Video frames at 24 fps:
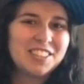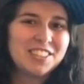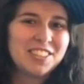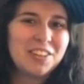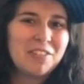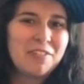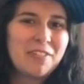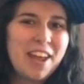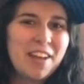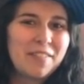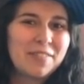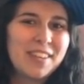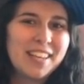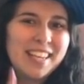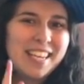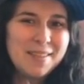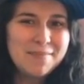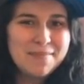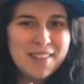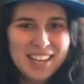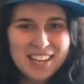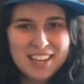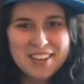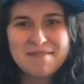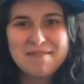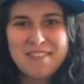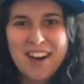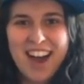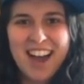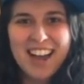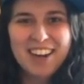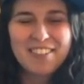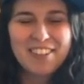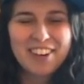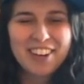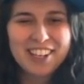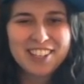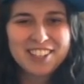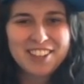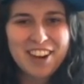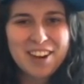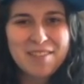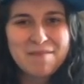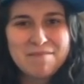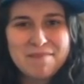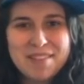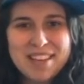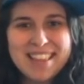So we have to keep that in mind. We're gonna try
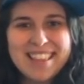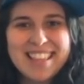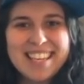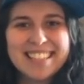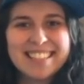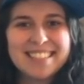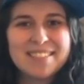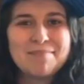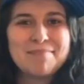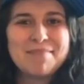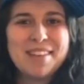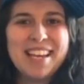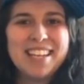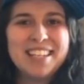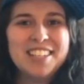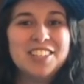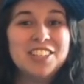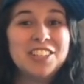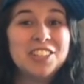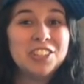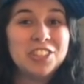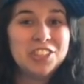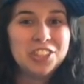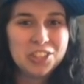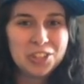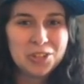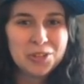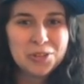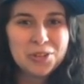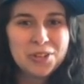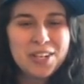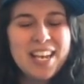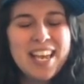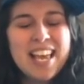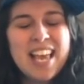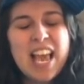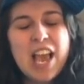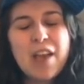and beat this in June.